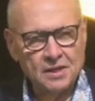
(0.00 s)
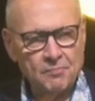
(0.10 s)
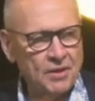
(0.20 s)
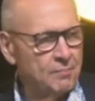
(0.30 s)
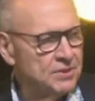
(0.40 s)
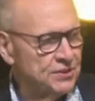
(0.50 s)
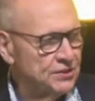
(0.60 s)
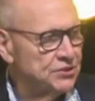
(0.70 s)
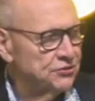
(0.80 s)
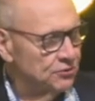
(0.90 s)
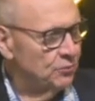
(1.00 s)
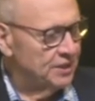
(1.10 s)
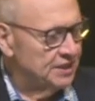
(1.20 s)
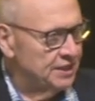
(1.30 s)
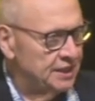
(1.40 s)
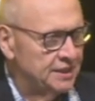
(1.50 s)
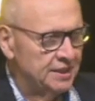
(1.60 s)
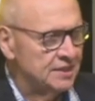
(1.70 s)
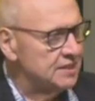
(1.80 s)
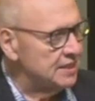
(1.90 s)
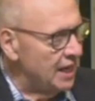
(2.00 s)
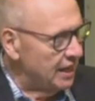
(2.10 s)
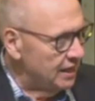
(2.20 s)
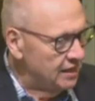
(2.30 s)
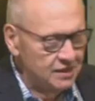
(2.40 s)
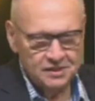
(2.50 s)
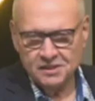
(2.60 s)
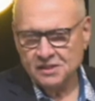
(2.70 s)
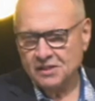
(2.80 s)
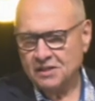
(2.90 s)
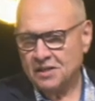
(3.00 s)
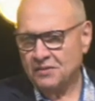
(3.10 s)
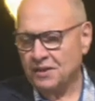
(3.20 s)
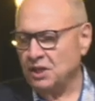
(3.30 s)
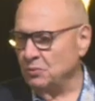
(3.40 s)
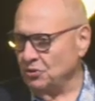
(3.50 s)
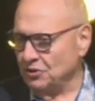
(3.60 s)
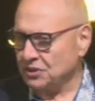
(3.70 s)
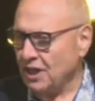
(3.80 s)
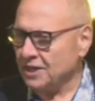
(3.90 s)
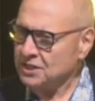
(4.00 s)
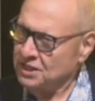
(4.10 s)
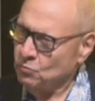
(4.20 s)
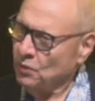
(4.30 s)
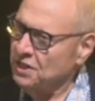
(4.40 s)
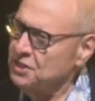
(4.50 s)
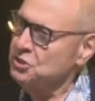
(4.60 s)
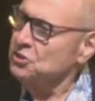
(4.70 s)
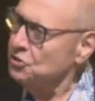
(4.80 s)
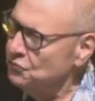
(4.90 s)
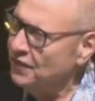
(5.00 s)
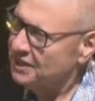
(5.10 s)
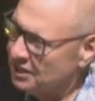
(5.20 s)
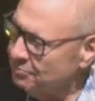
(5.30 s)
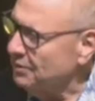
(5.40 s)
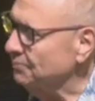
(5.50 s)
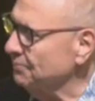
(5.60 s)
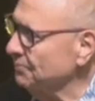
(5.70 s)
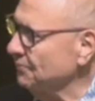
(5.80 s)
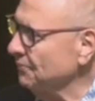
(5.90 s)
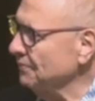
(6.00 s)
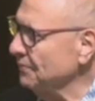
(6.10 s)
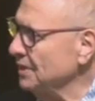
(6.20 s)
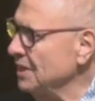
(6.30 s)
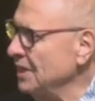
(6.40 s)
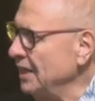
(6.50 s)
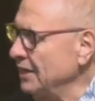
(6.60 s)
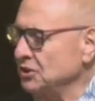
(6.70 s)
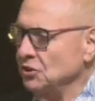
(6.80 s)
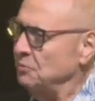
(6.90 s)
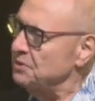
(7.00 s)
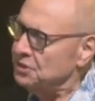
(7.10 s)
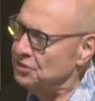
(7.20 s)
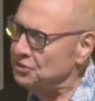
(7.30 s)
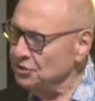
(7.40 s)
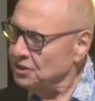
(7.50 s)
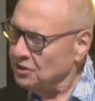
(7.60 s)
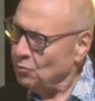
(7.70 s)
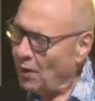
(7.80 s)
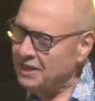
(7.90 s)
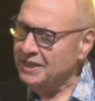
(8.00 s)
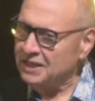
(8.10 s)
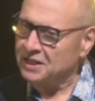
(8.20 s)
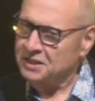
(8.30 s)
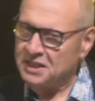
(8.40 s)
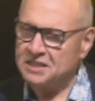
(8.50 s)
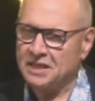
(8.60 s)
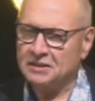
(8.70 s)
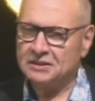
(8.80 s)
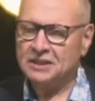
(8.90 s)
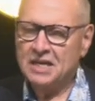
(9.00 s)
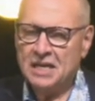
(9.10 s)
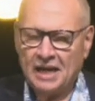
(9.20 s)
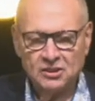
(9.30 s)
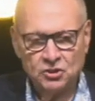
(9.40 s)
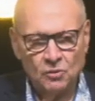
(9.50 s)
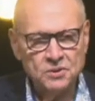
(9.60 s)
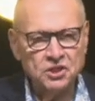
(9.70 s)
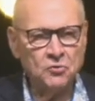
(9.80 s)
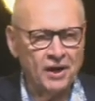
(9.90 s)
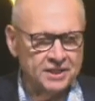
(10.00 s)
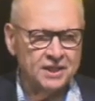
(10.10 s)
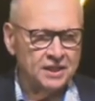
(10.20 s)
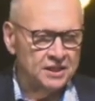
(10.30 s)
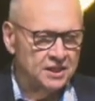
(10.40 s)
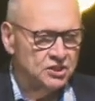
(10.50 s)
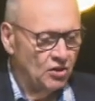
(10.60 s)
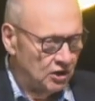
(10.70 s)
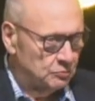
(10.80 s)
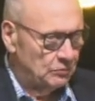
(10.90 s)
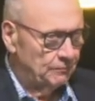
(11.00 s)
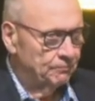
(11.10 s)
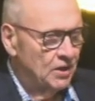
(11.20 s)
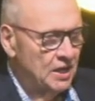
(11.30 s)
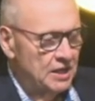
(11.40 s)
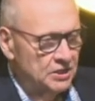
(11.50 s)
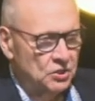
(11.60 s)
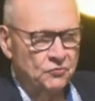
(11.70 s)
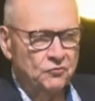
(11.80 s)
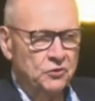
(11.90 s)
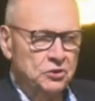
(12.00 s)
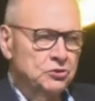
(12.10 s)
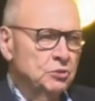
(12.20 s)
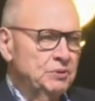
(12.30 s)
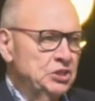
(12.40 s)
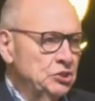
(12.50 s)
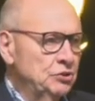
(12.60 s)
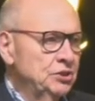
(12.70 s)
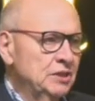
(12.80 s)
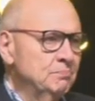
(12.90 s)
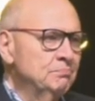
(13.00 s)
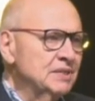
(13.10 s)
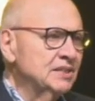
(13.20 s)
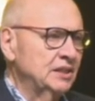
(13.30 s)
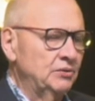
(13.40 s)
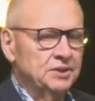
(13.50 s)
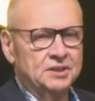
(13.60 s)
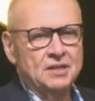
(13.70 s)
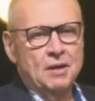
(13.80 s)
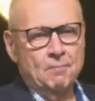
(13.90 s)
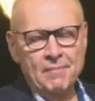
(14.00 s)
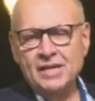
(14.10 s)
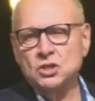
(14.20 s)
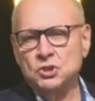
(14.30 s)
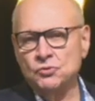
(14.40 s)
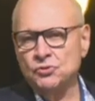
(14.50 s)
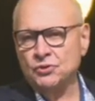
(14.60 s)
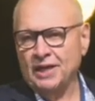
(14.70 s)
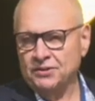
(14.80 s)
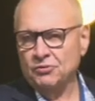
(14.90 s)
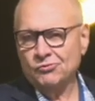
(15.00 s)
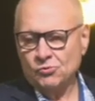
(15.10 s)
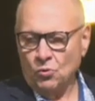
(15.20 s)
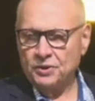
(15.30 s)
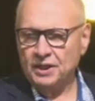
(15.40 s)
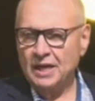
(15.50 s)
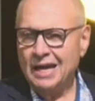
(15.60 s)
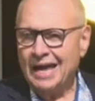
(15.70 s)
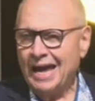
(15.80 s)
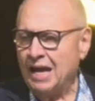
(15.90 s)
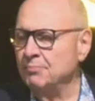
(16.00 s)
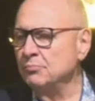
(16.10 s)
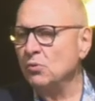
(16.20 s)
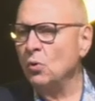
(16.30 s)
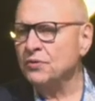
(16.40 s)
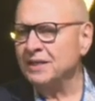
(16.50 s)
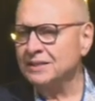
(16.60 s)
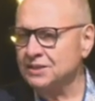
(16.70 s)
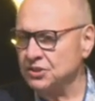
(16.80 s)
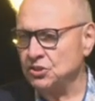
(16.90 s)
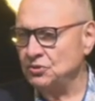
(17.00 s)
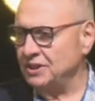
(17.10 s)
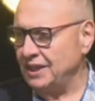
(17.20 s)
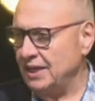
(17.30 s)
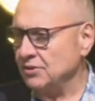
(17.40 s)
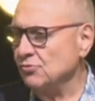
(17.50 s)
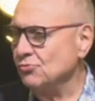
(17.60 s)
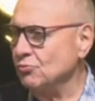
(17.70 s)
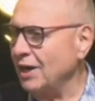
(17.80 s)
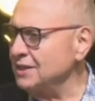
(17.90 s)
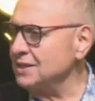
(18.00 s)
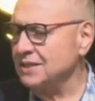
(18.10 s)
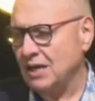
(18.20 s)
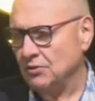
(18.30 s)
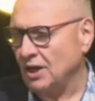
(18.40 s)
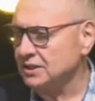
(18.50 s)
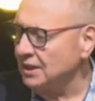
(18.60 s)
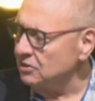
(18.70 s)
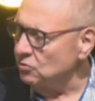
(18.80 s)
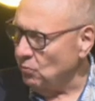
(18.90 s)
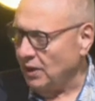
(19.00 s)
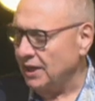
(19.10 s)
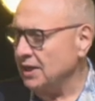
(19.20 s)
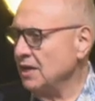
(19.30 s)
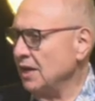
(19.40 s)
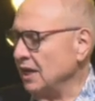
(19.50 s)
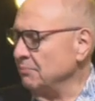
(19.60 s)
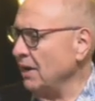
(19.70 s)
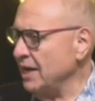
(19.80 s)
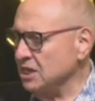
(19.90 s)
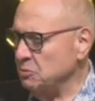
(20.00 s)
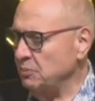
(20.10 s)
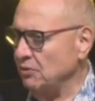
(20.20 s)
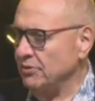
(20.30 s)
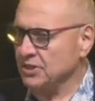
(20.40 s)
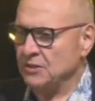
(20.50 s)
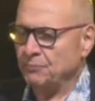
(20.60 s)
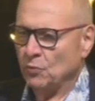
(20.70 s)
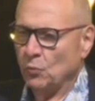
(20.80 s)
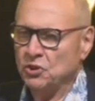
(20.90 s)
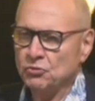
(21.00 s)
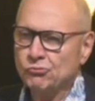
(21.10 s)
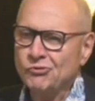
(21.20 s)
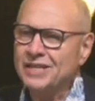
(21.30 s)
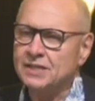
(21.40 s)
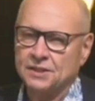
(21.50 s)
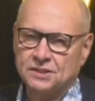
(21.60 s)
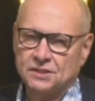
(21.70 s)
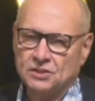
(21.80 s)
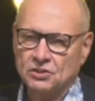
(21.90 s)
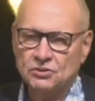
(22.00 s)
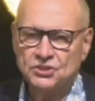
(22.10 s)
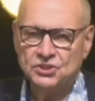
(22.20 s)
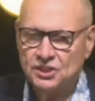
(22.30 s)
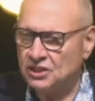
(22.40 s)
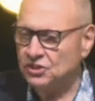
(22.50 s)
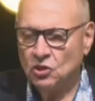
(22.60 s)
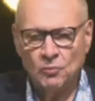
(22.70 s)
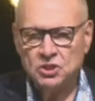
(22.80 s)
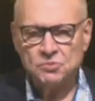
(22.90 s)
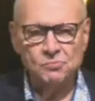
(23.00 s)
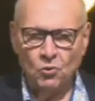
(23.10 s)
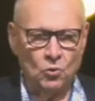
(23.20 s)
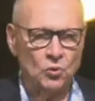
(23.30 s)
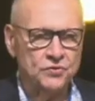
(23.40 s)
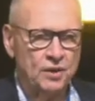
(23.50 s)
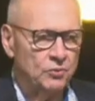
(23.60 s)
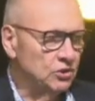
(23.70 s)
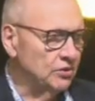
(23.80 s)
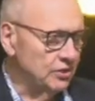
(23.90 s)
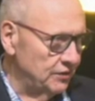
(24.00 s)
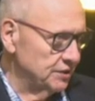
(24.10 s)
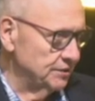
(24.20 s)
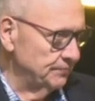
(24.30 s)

They misunderstood what he said. He didn't say that he would not die. He just said, what is it to you if I keep him? And so they misunderstood, they didn't quite get the details, and John was correcting it in his gospel. So for you to be sure you didn't mishear it, make sure you get the recording, and more than listen to it again, write it down. I'll tell you why. In my experience, when you read it, you see so much more than when you hear it.